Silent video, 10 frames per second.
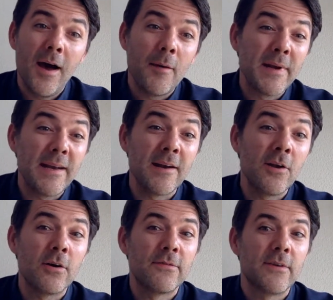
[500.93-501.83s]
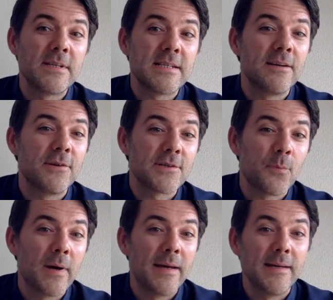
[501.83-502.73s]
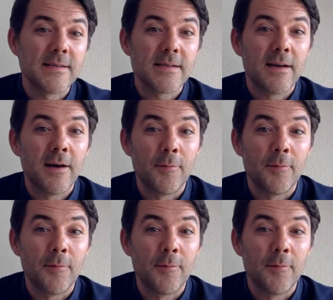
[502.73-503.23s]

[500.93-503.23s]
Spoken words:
I mean, in a lot of very serious ways.